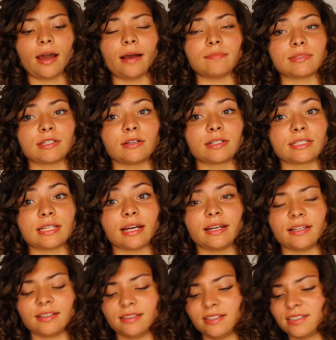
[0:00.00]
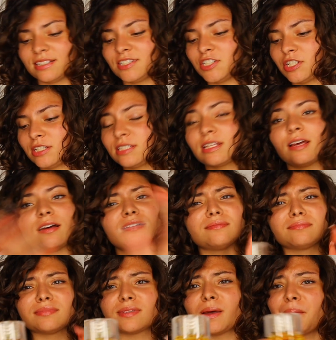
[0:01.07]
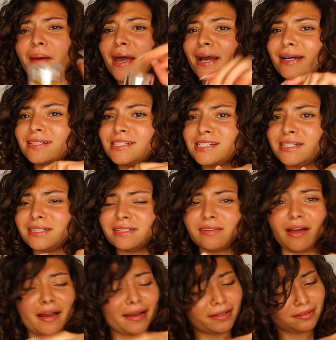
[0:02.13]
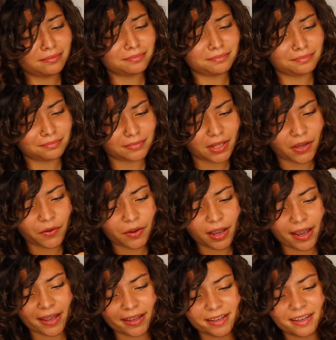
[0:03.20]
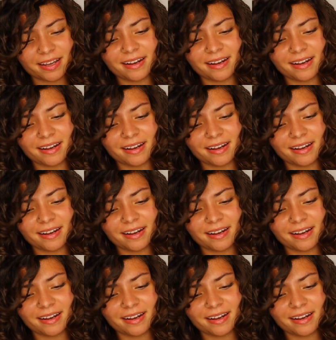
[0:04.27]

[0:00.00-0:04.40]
I'm so excited. This is just the packaging, like, okay.